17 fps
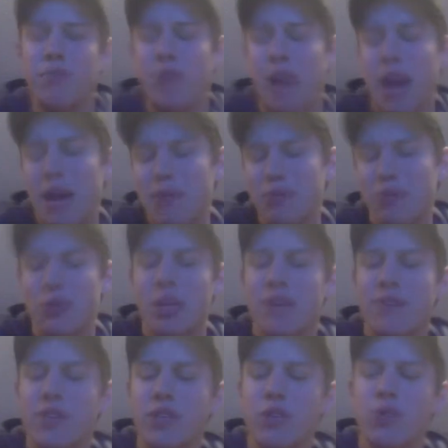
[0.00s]
perhaps
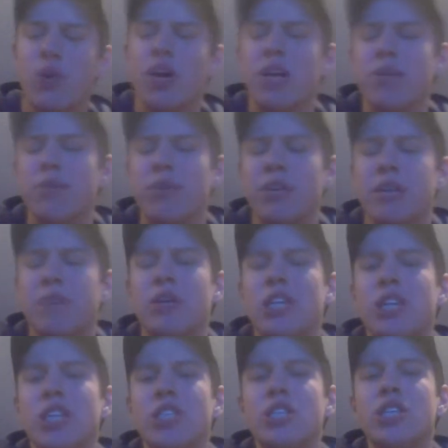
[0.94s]
whenever you want
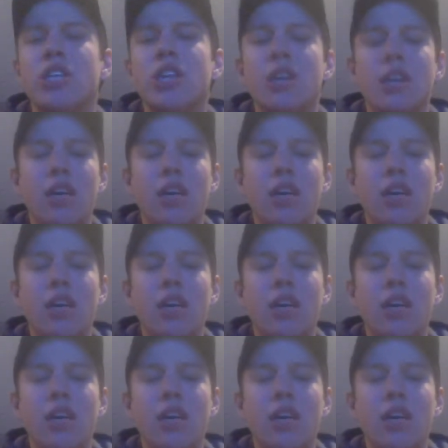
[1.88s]
pre-merge,